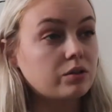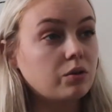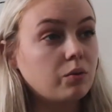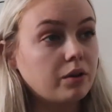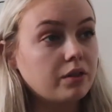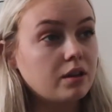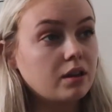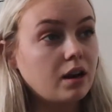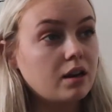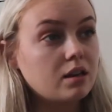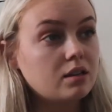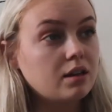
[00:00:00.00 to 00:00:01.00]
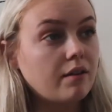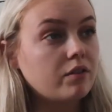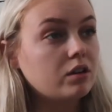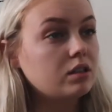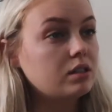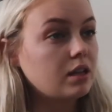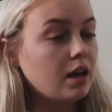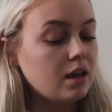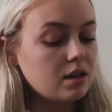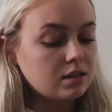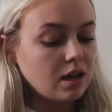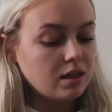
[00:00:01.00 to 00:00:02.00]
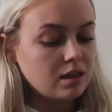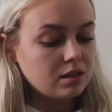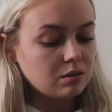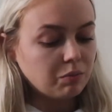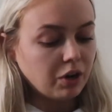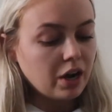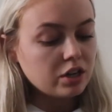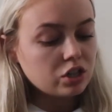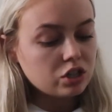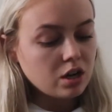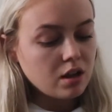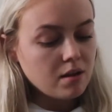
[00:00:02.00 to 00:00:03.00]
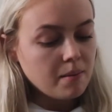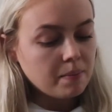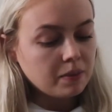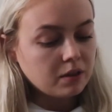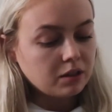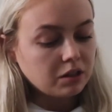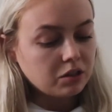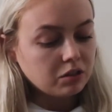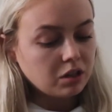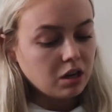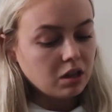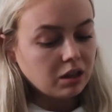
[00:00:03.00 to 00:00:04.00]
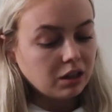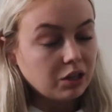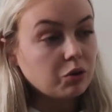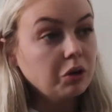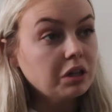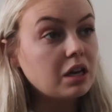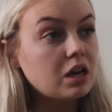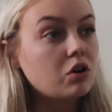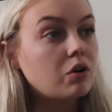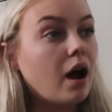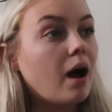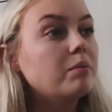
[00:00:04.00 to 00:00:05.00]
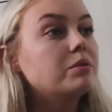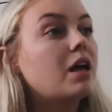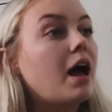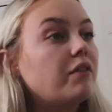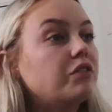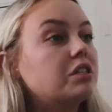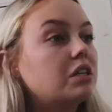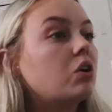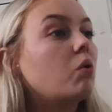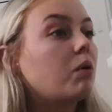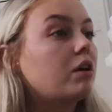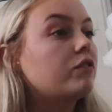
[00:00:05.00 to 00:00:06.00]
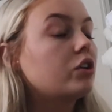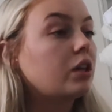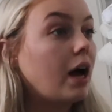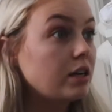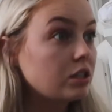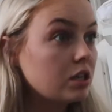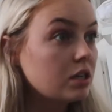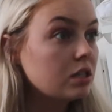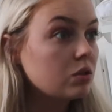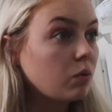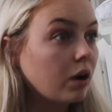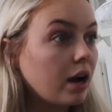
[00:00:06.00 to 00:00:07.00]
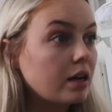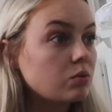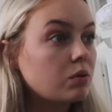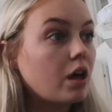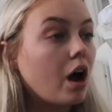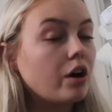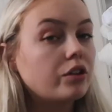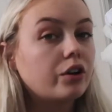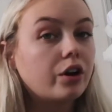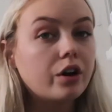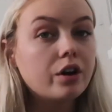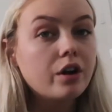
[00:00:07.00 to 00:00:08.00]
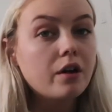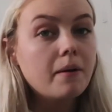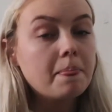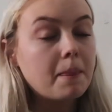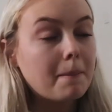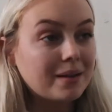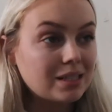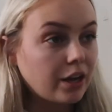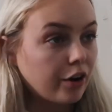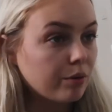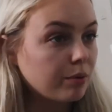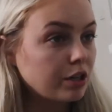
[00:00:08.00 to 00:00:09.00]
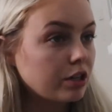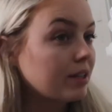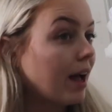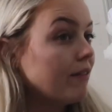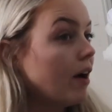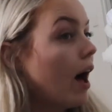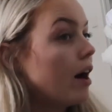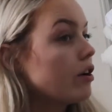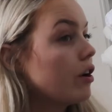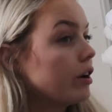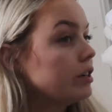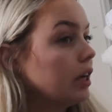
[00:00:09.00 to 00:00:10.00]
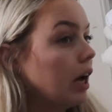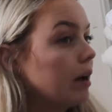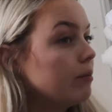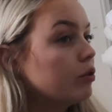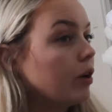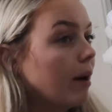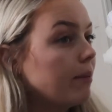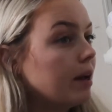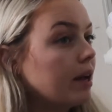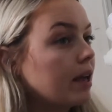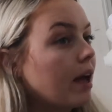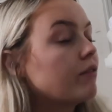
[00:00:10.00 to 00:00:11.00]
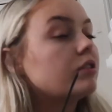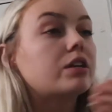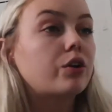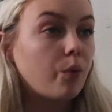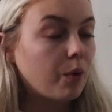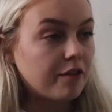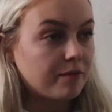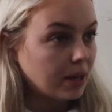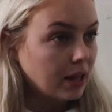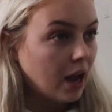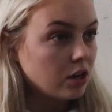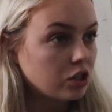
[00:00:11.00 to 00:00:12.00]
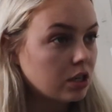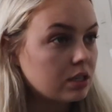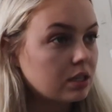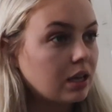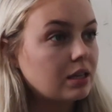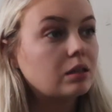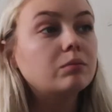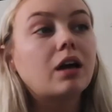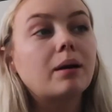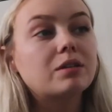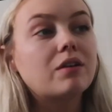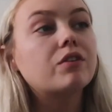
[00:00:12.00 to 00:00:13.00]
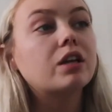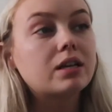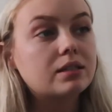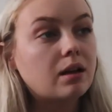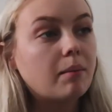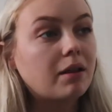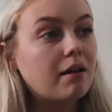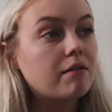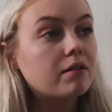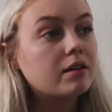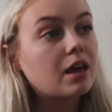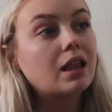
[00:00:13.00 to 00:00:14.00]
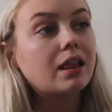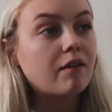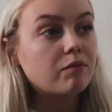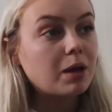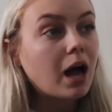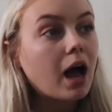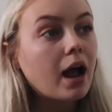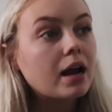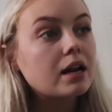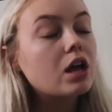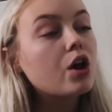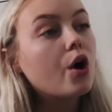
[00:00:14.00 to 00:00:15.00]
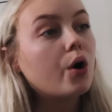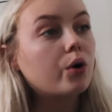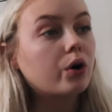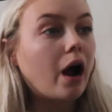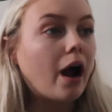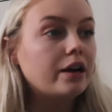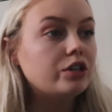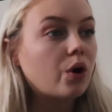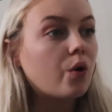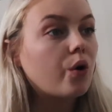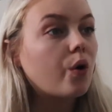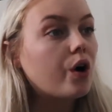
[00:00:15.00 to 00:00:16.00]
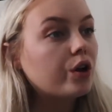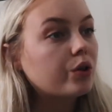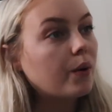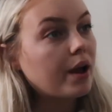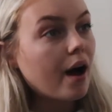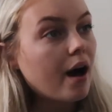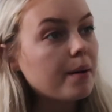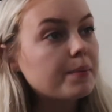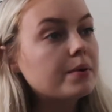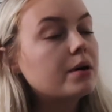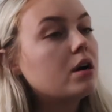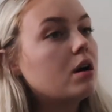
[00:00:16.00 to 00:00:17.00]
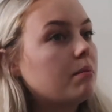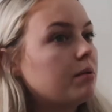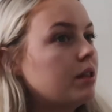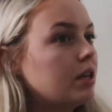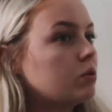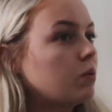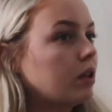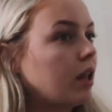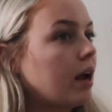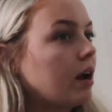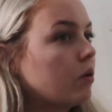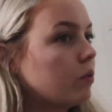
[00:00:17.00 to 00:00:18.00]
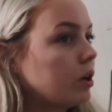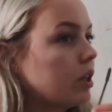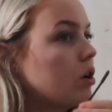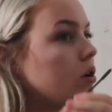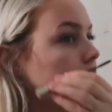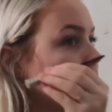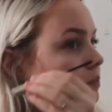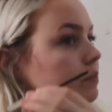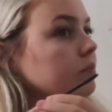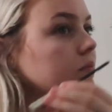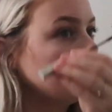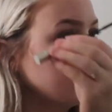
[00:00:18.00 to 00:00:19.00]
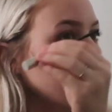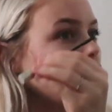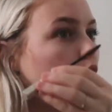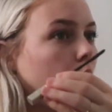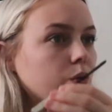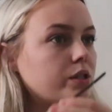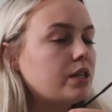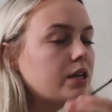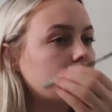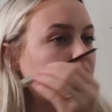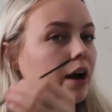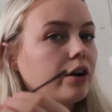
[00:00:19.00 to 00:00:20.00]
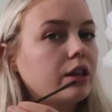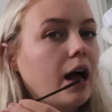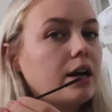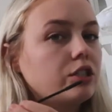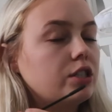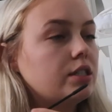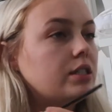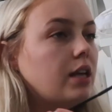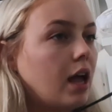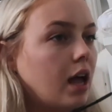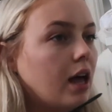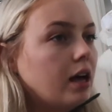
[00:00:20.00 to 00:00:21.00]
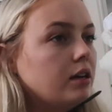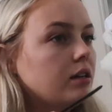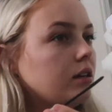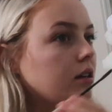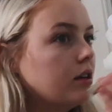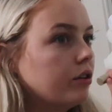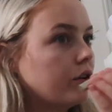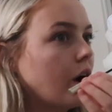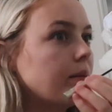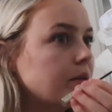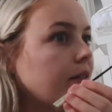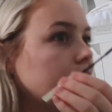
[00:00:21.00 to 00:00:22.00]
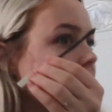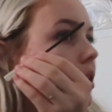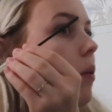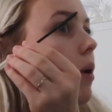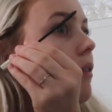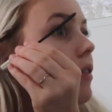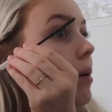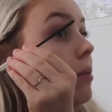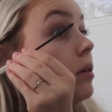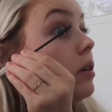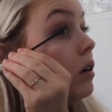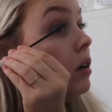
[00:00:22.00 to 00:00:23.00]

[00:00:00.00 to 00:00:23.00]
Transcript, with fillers: so the one thing that I can definitely say is that this brush literally literally grabs every single one of your lashes whereas with other mascara brushes I've had a hard time grabbing every single one of my lashes like sometimes I feel like some le get left behind or I don't go all the way up but this one like really coats the entire lashes and grabs every single one of them